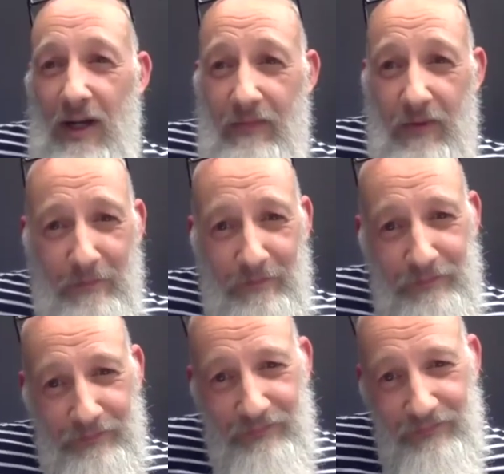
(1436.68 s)
them.
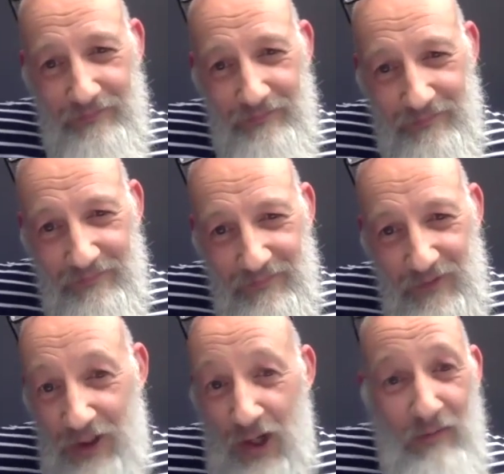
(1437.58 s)

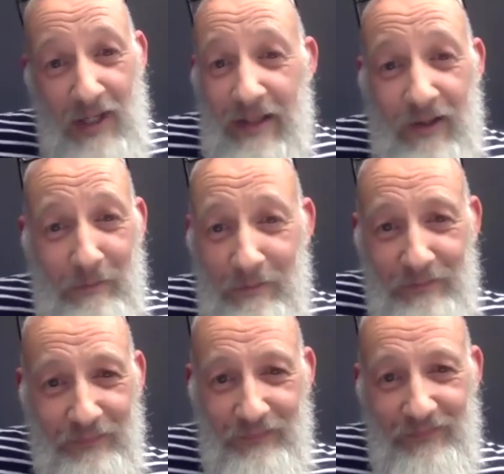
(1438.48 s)
You don't need them.
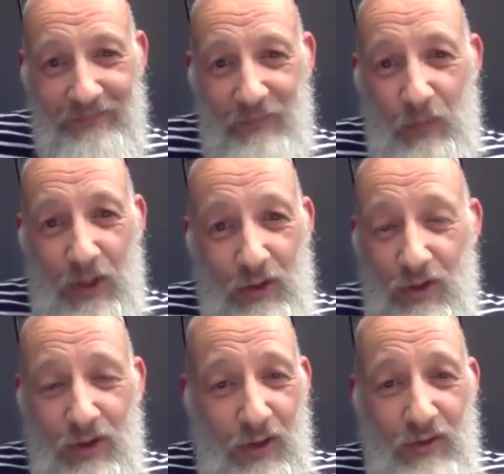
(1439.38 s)
We
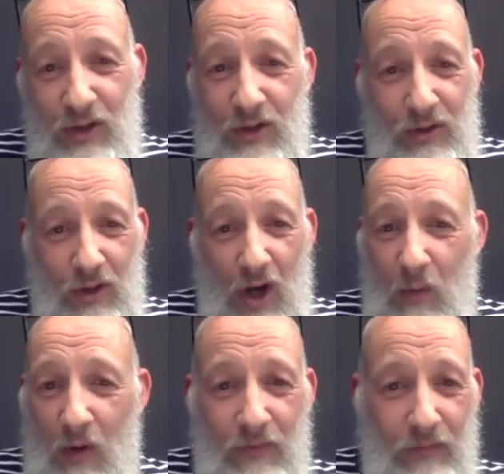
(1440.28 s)
just used to just go
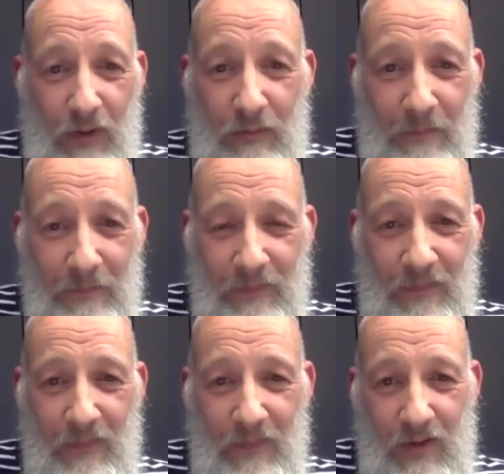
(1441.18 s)
on through.
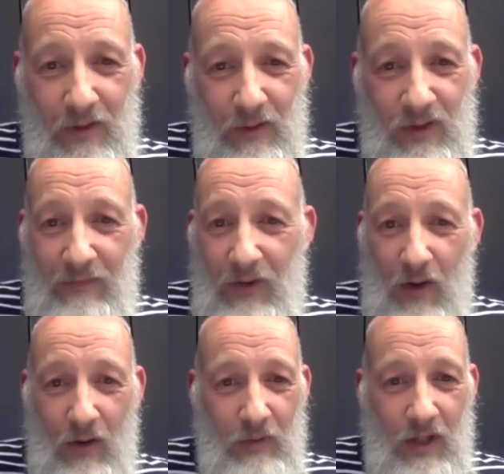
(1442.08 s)
Just okay. have the
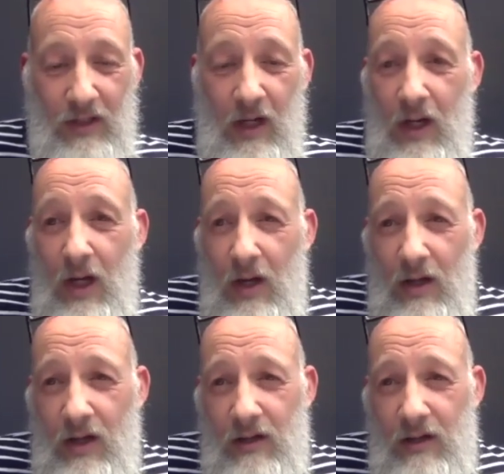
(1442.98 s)
whole because because